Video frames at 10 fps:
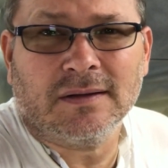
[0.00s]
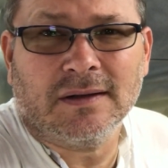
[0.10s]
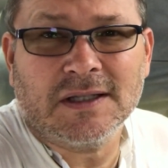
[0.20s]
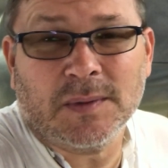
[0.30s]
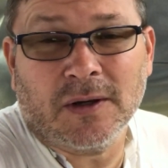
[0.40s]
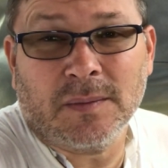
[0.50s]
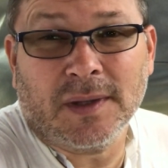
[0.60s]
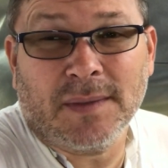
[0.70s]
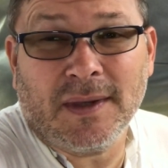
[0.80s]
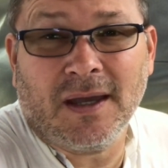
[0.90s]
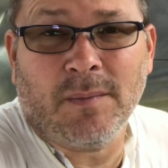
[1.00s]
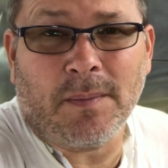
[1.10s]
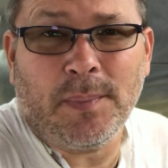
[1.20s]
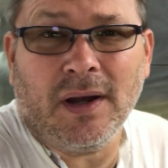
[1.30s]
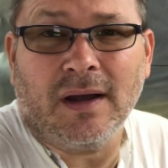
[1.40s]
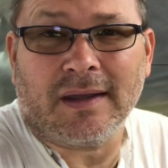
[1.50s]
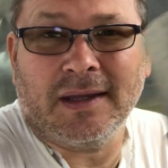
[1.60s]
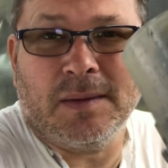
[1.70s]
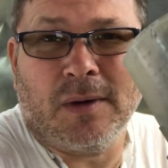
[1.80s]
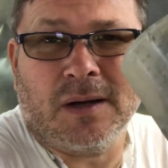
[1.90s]
it's going to become a puck in
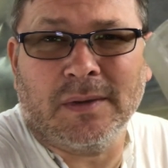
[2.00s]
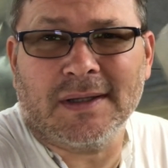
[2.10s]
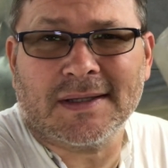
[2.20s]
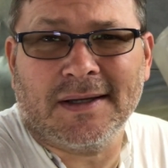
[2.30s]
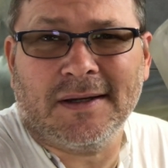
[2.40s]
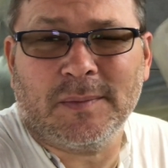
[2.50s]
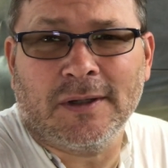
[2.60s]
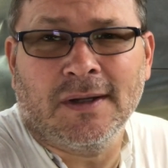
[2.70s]
the bottom of this cup.